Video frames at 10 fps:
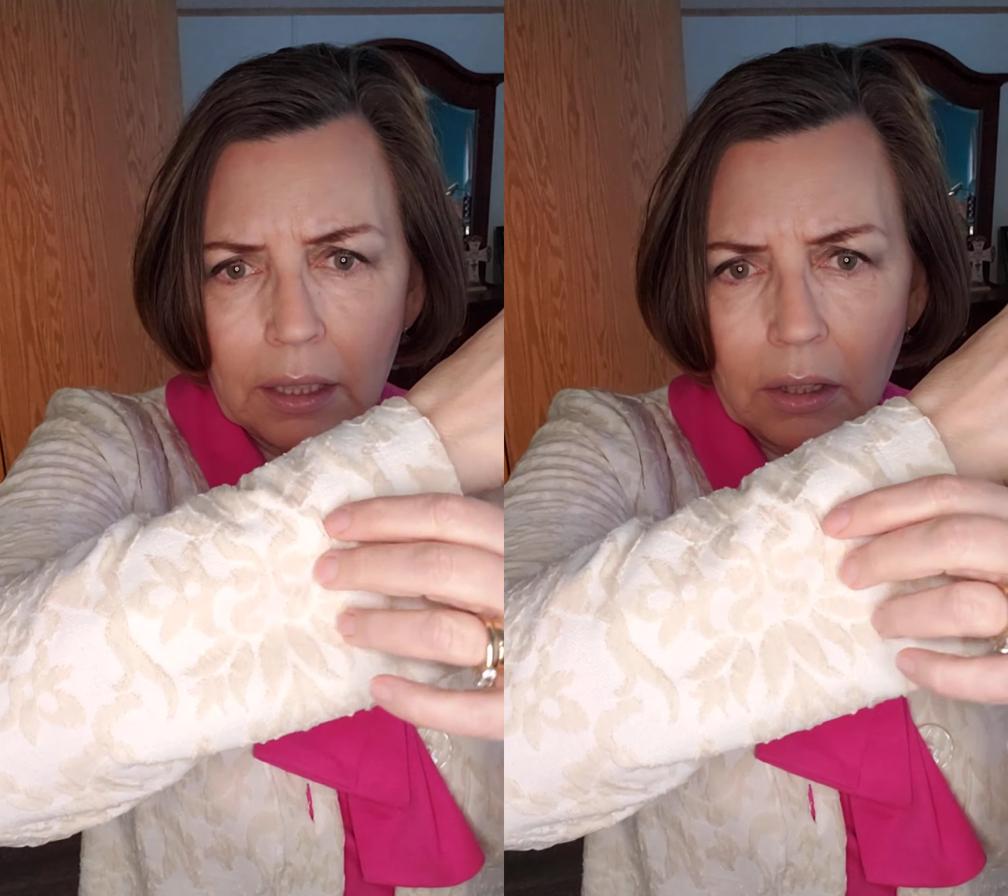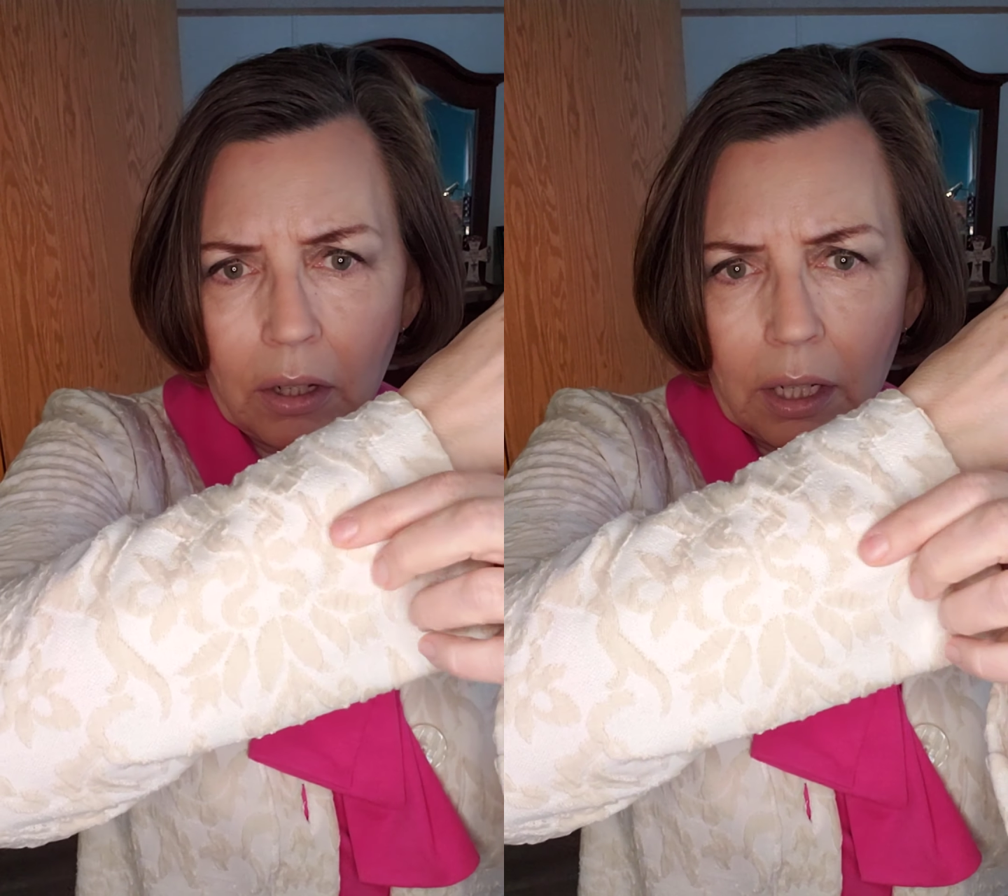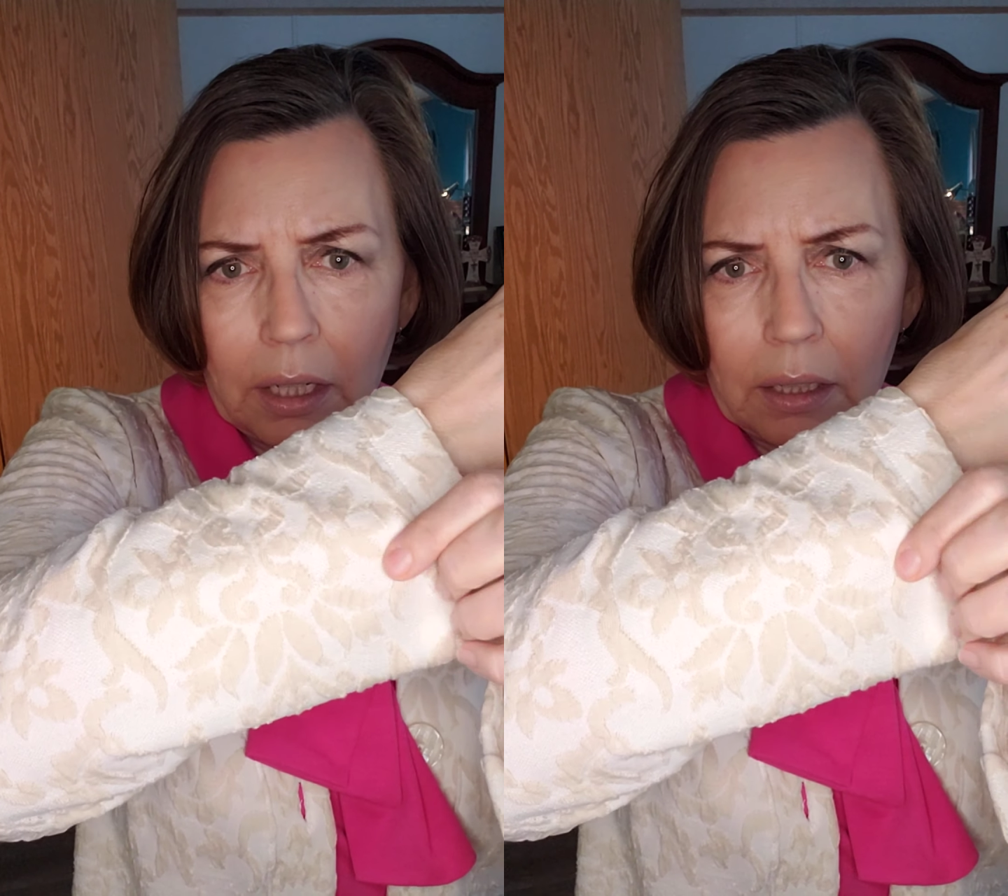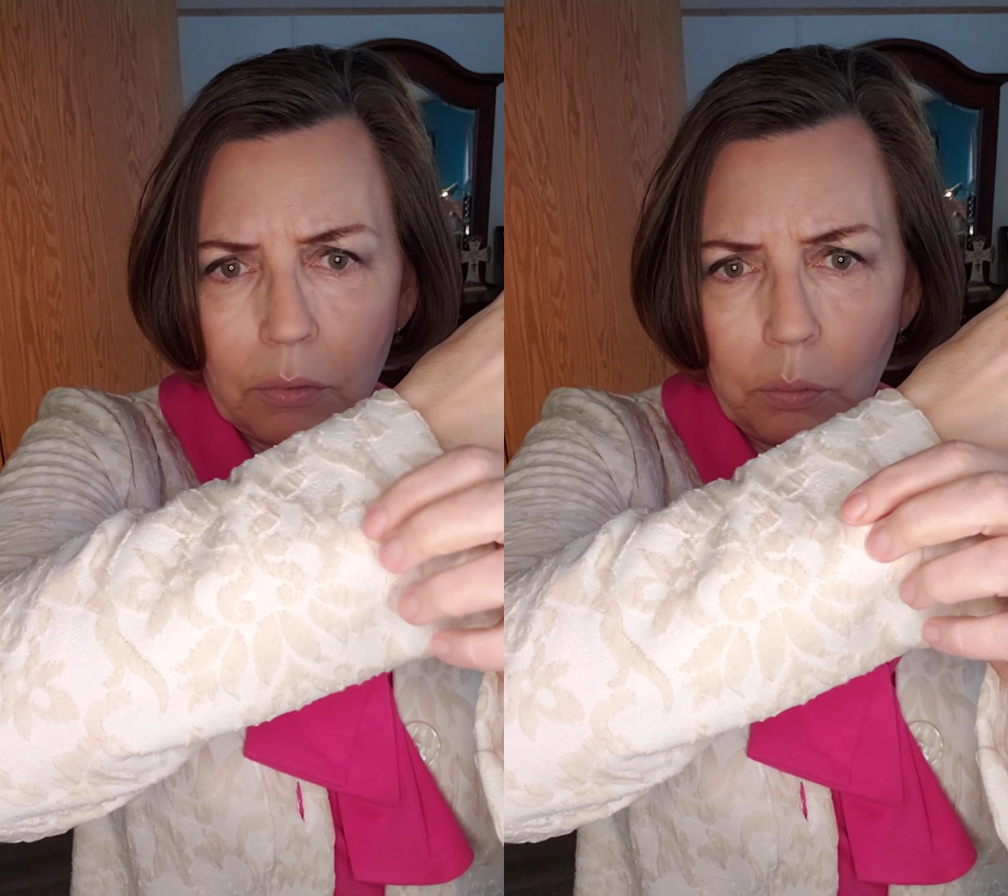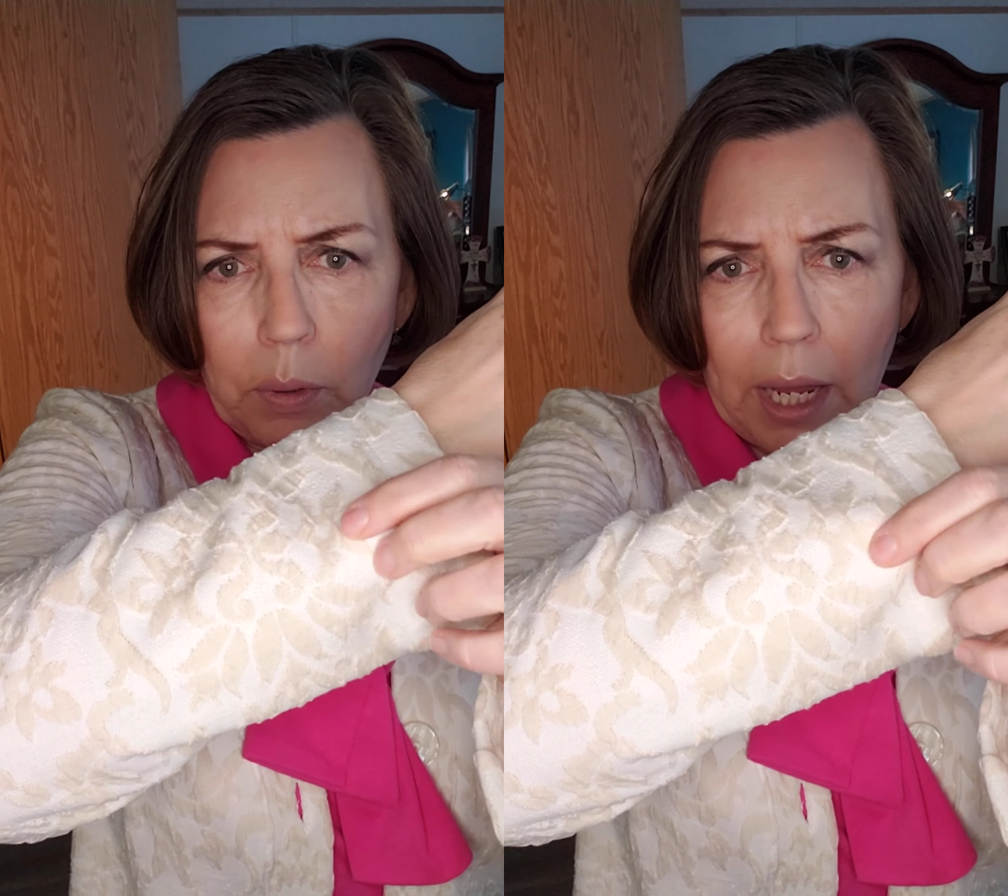got a
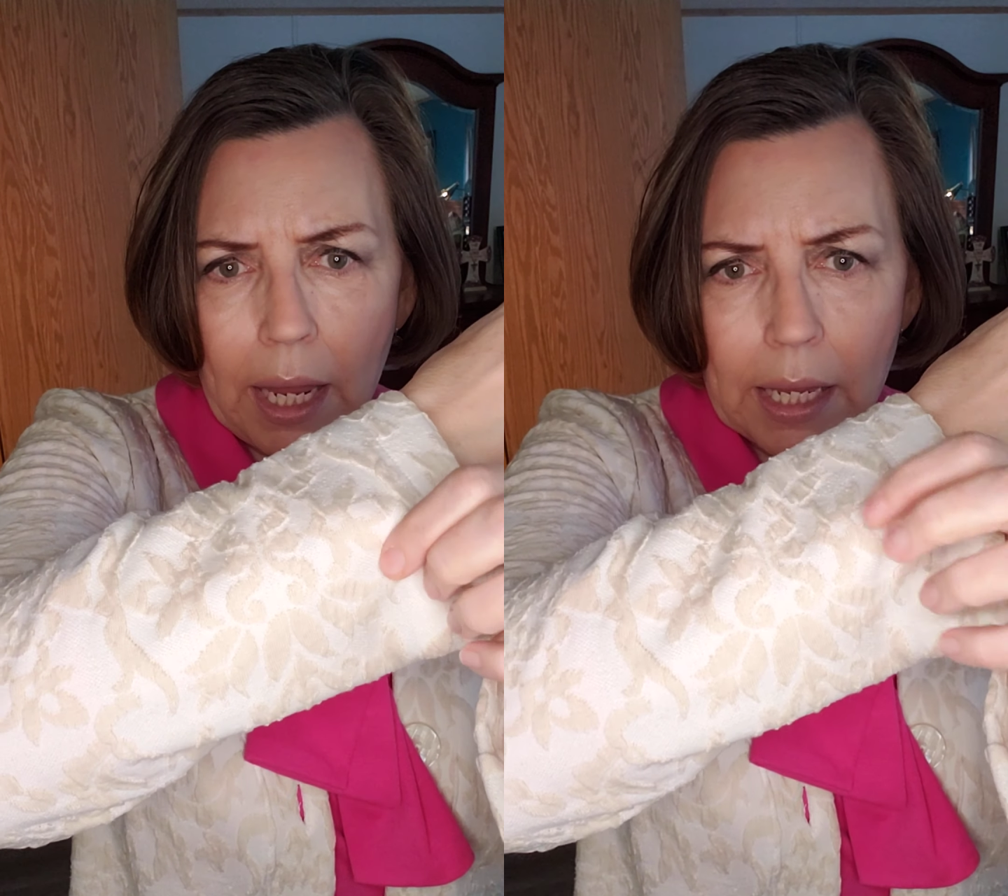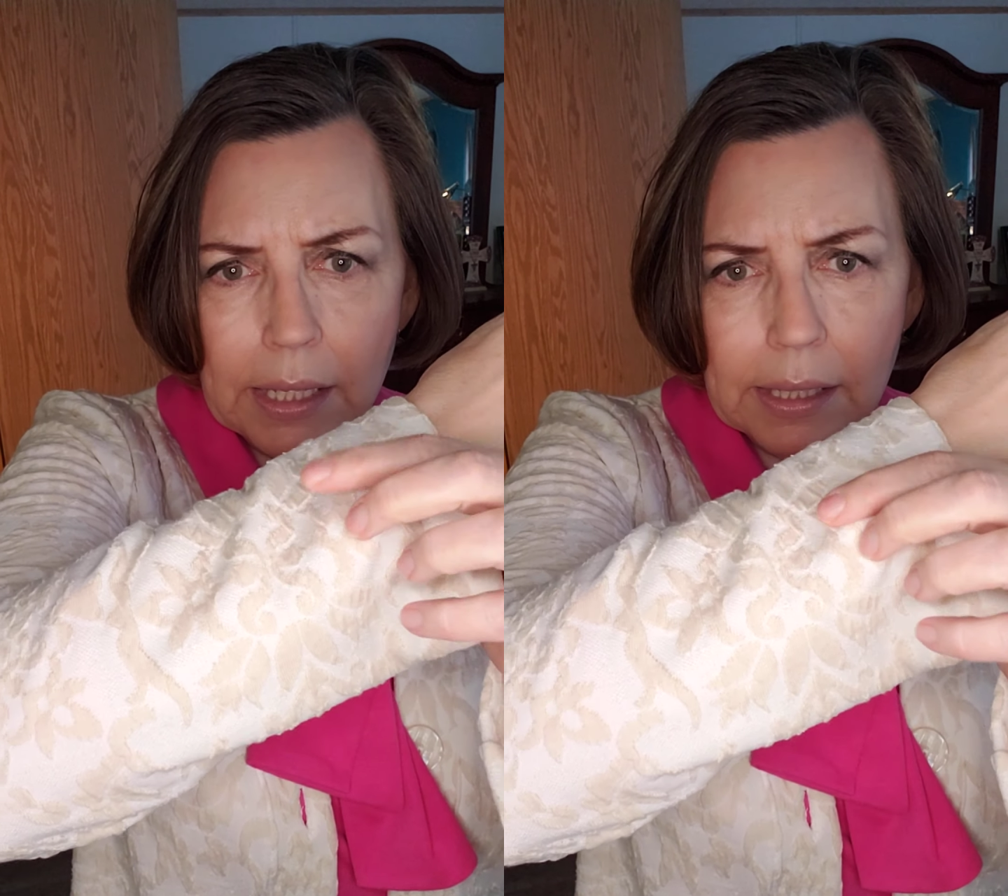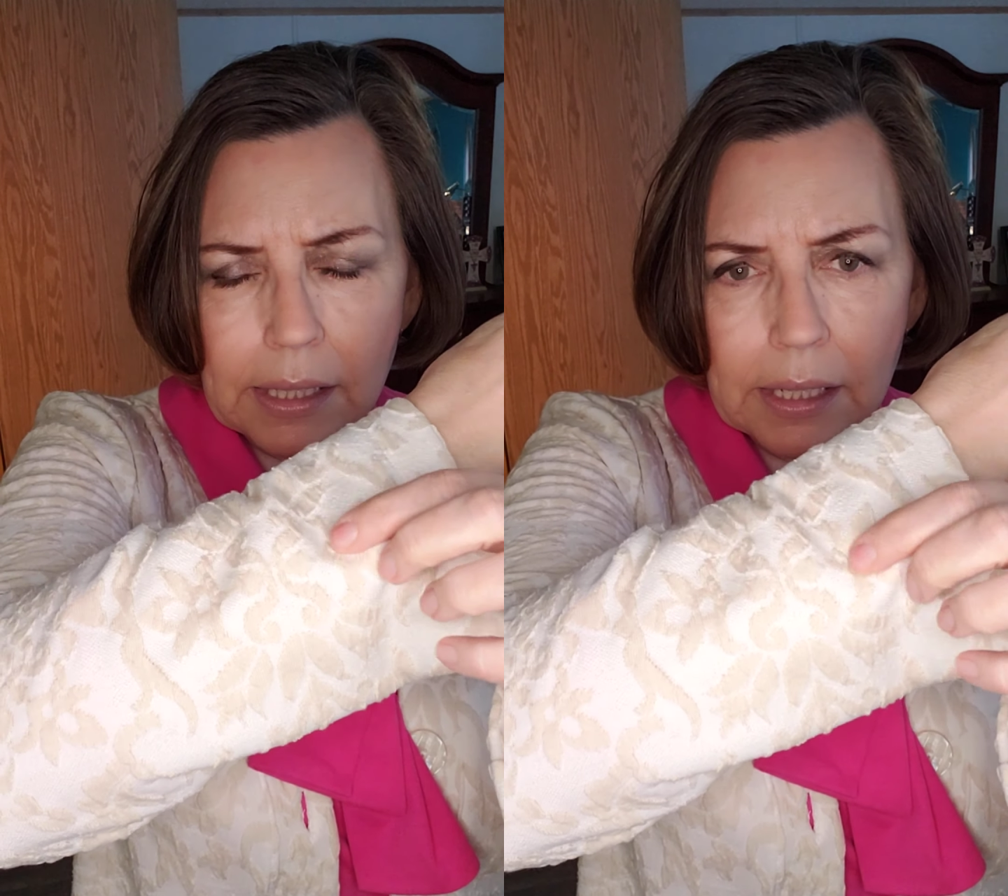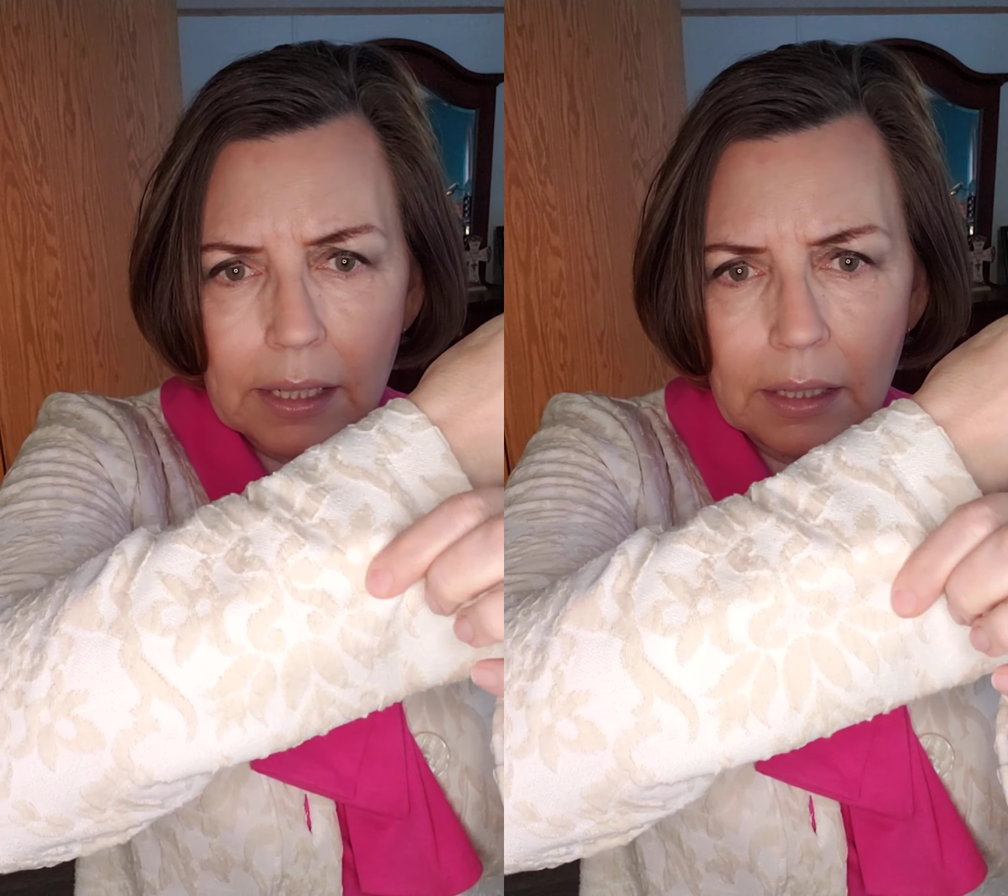raised